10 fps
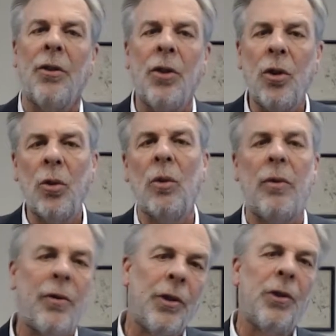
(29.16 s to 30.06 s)

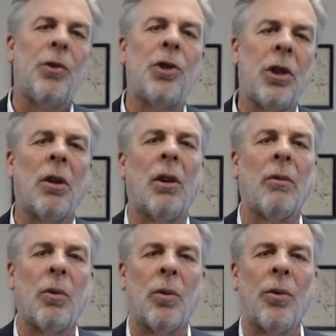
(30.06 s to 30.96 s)
new
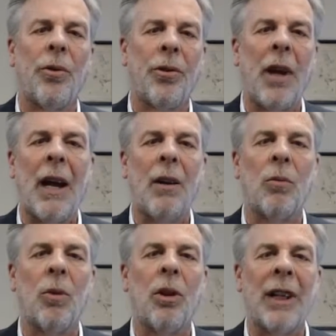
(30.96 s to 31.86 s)
fiduciary rules
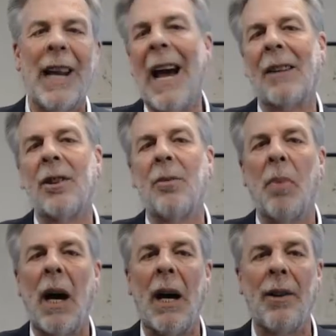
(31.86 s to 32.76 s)
that were
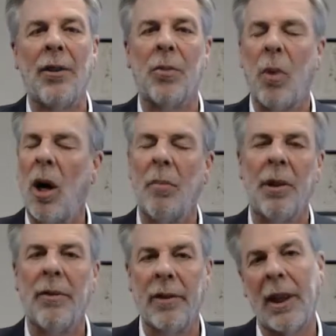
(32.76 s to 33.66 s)
enacted by the
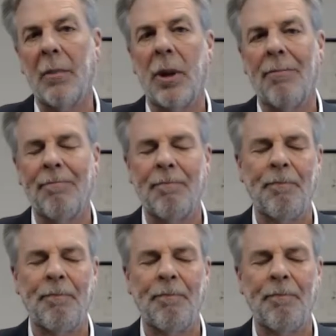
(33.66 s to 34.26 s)
Department of Labor.